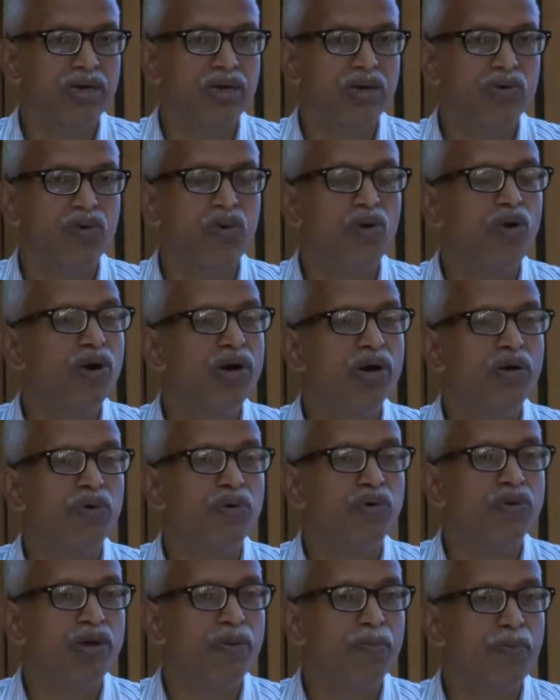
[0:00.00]
you know you know
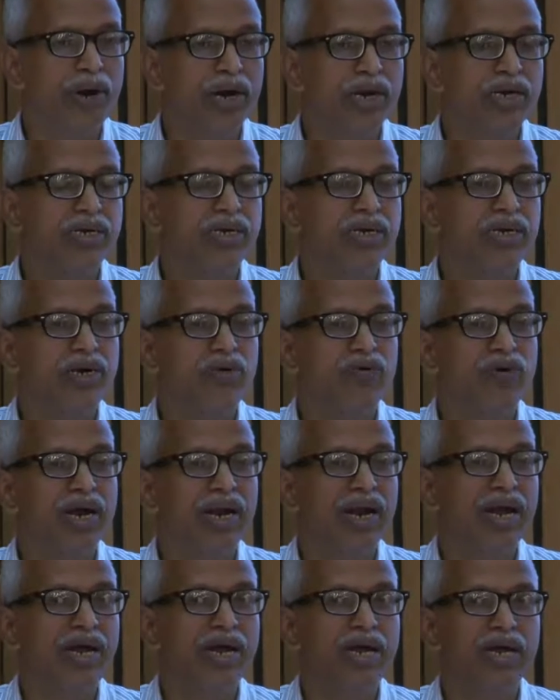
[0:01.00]
the pressure you
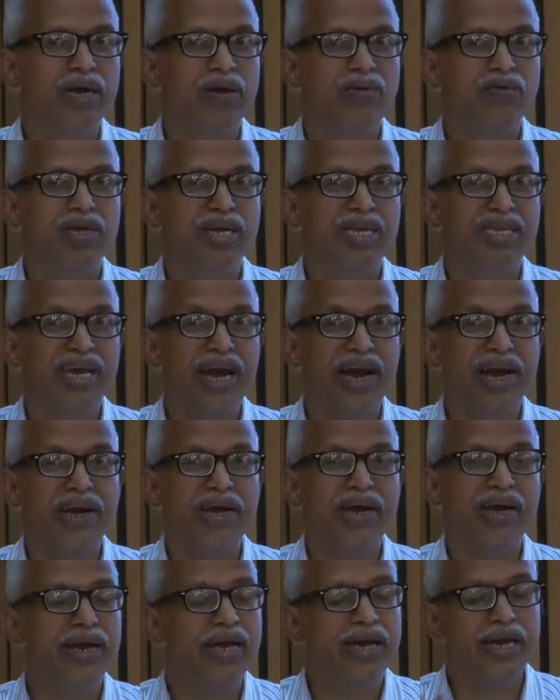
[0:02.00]
can use as the
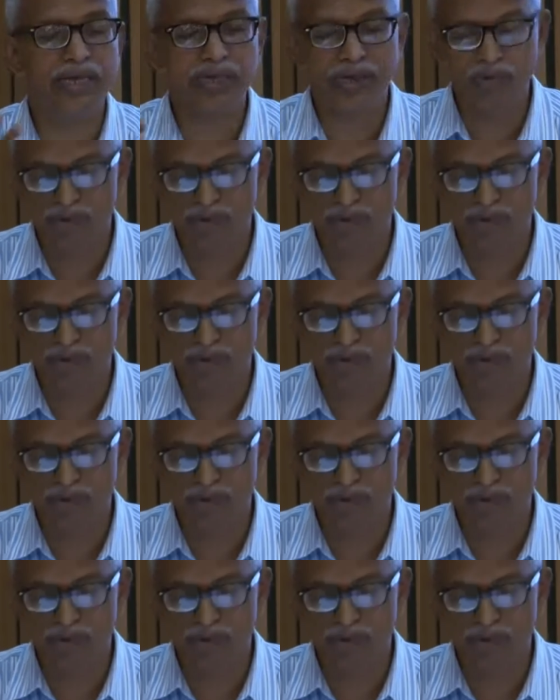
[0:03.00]
ideal gas you